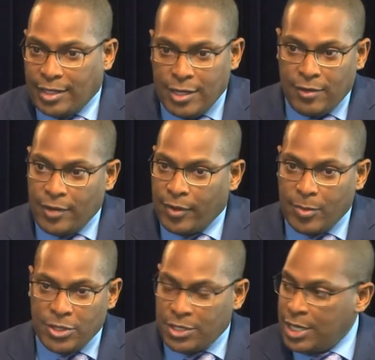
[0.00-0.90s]
activity from
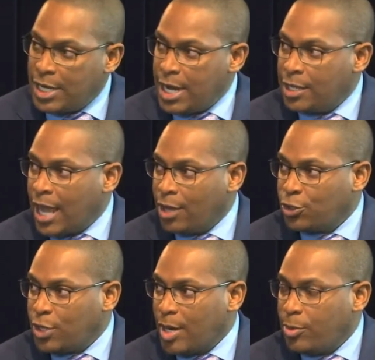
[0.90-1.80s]
the Senate and the House
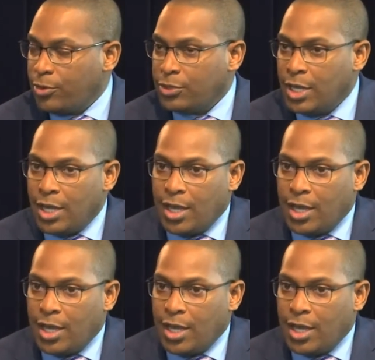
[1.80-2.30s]
chambers,